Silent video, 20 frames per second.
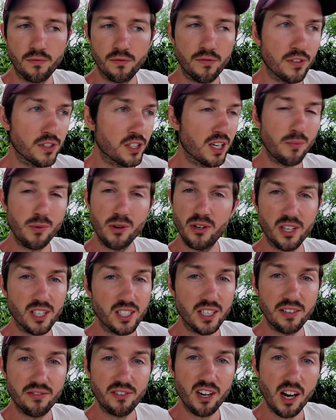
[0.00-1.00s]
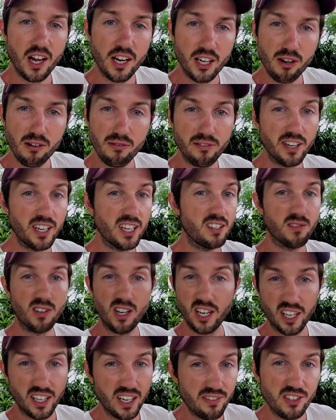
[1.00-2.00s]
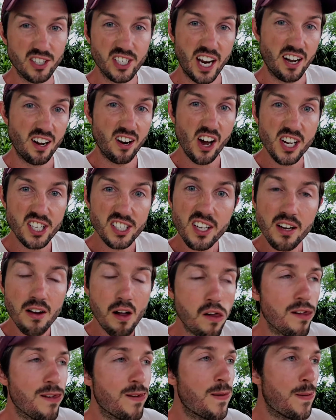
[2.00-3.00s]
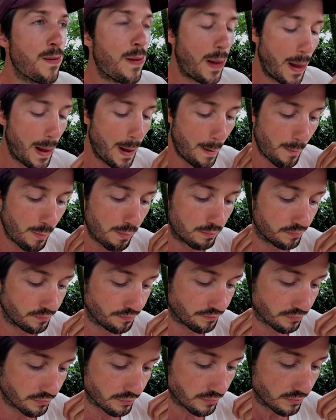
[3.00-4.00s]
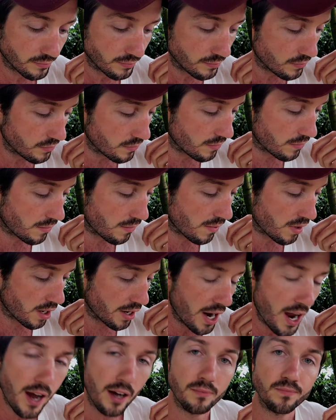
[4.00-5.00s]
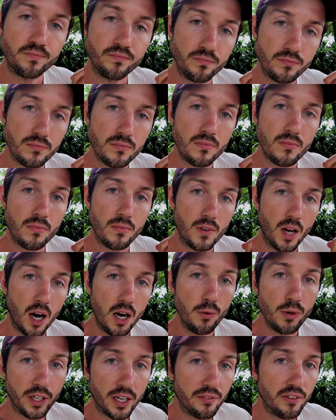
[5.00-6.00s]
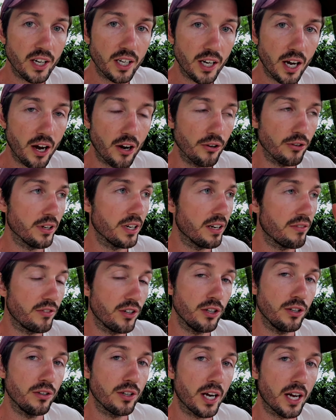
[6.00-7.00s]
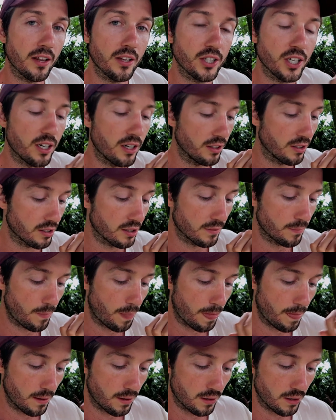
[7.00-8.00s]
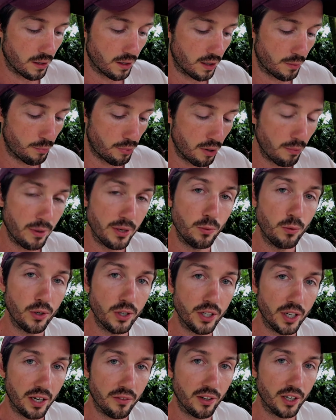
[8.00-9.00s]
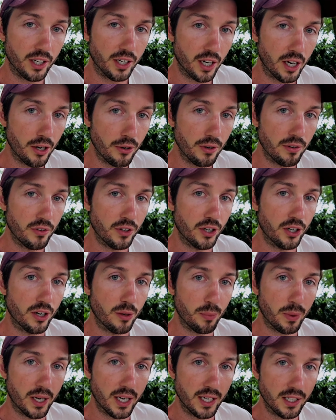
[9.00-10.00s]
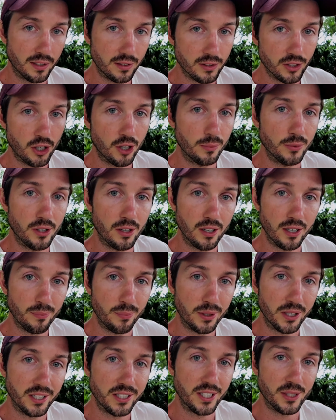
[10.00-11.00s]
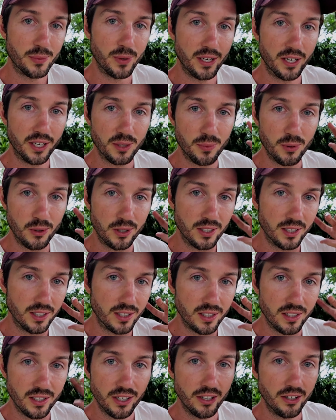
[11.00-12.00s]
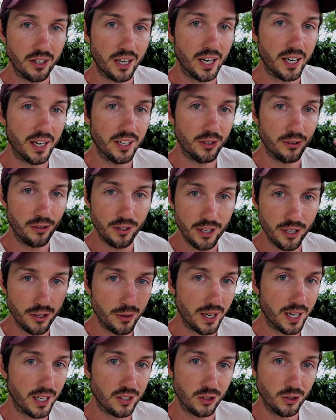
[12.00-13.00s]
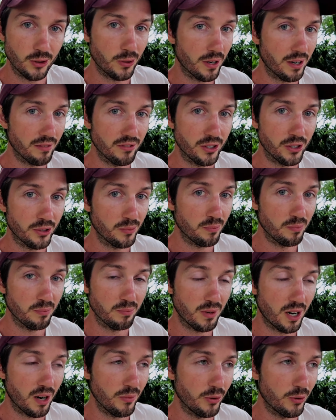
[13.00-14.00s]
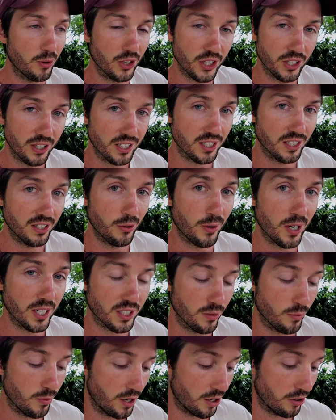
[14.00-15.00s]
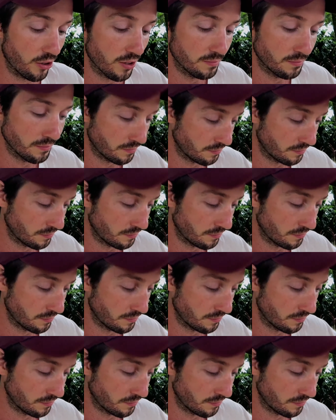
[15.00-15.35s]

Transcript: For someone who doesn't even like coffee, I can even say nicer. Yeah, I would give it a go if you get the chance. I probably wouldn't give it a go if you're going to pay top dollar because it's been exported to the UK or the US or wherever you might be watching this in the Western world.